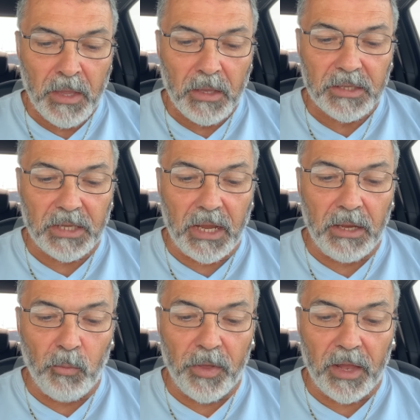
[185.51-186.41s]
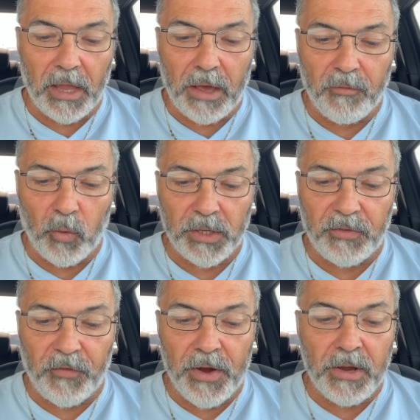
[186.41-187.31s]
saying with a loud voice,
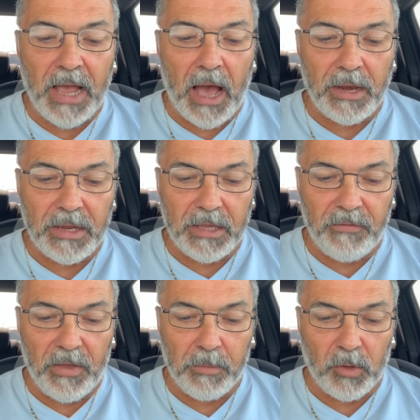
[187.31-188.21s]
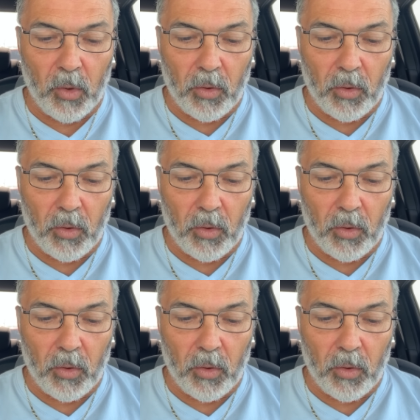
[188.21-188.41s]
Fear God and give him,